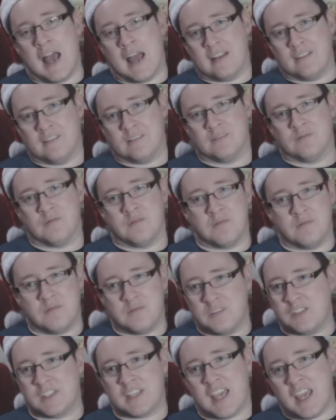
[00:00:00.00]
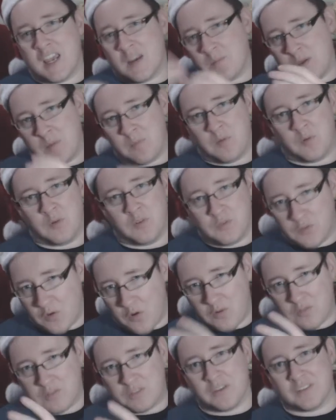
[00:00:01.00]
and scare people and do
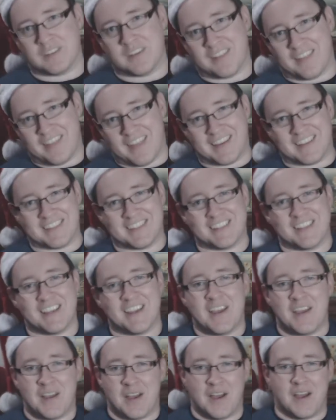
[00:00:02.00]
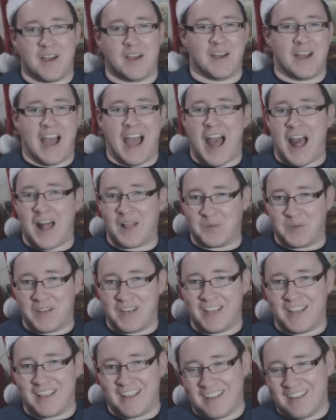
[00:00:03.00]
all sorts of things,
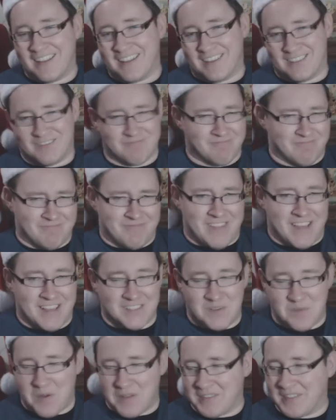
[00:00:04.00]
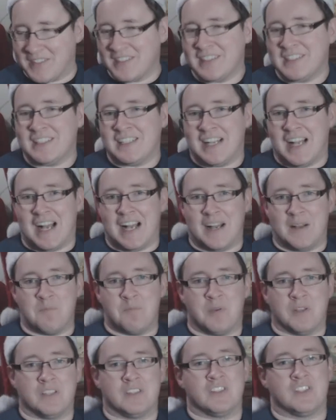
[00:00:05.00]
Halloweeny, if that's a word.
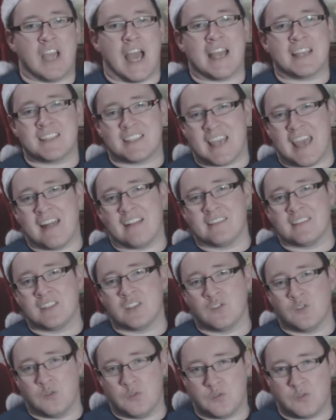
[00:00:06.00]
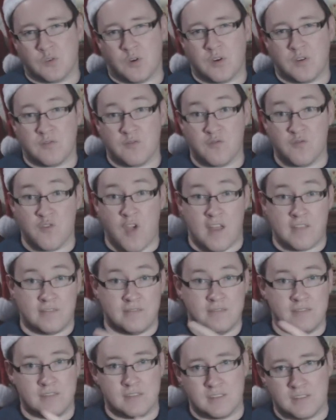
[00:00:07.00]
But Jack Skellington, who sort of
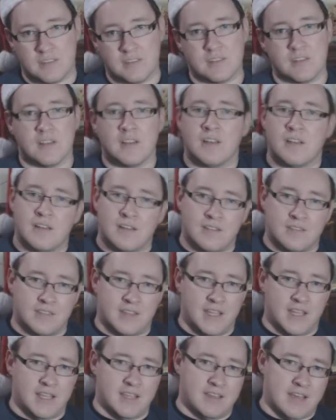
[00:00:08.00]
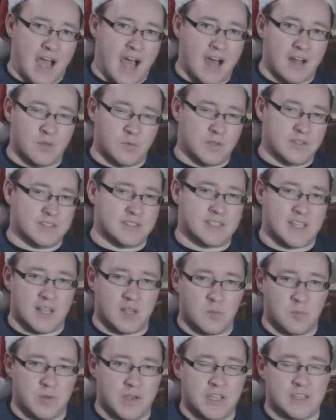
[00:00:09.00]
runs the Halloween
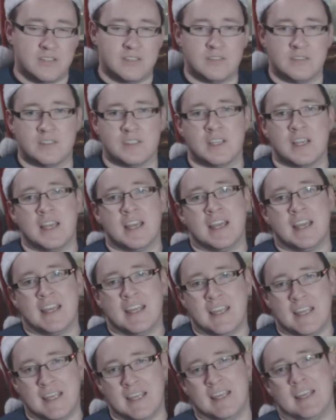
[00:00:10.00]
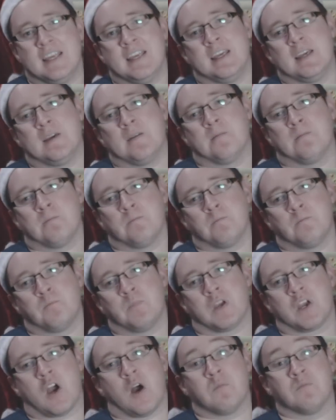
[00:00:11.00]
celebrations, he
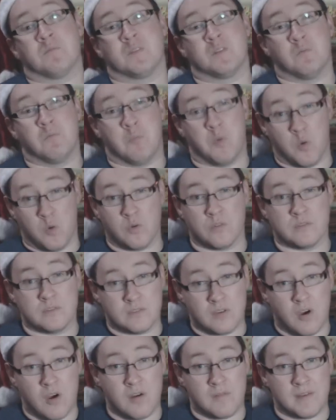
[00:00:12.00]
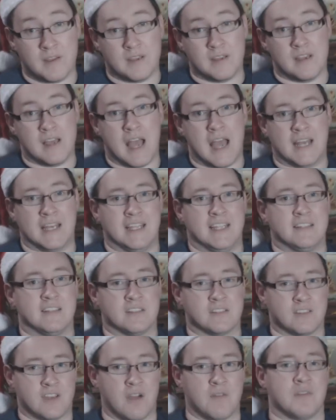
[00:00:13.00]
becomes bored of it, and he
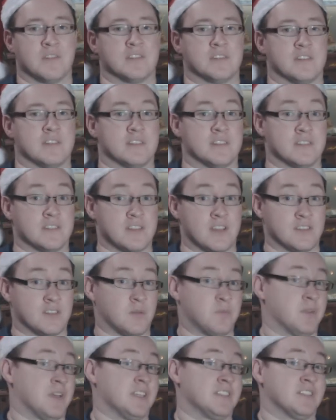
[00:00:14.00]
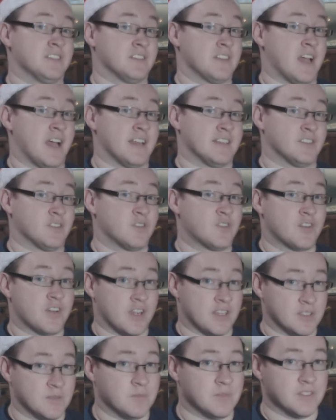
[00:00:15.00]
discovers that there's such a place as
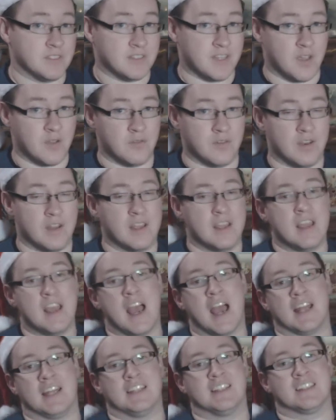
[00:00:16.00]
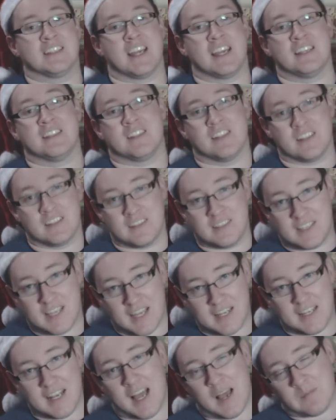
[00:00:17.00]
Christmas Town, and he decides to
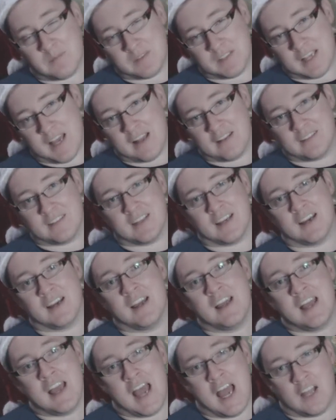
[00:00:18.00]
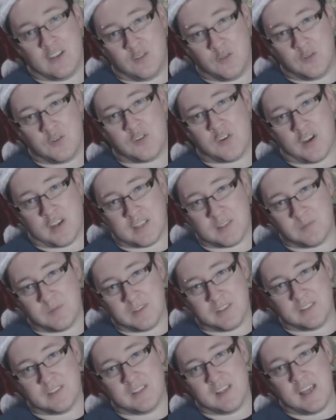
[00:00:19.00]
kidnap Santa and do
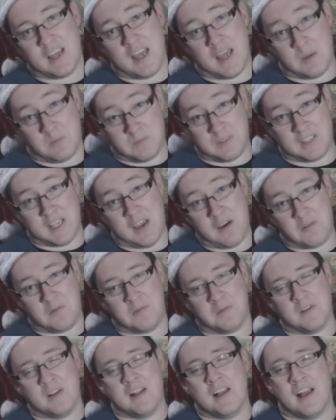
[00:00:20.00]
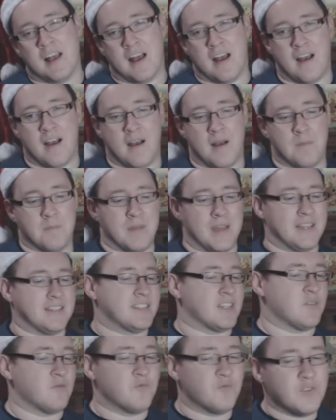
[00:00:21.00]
Christmas himself.
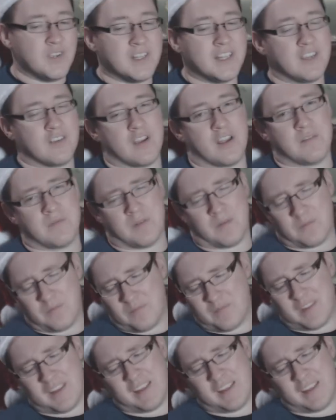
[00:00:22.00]
It's a really great film.